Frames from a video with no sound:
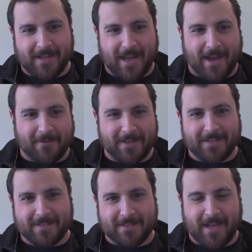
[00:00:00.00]
how can
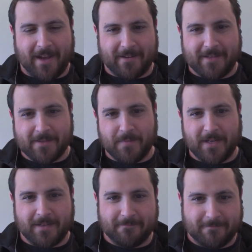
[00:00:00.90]
this
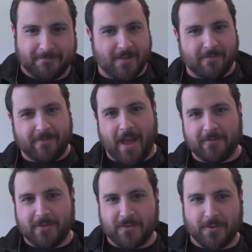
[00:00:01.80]
be a
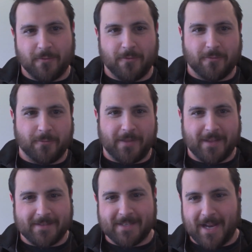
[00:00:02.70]
valued tool
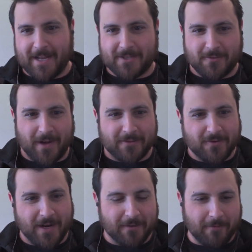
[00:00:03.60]
within today's strength training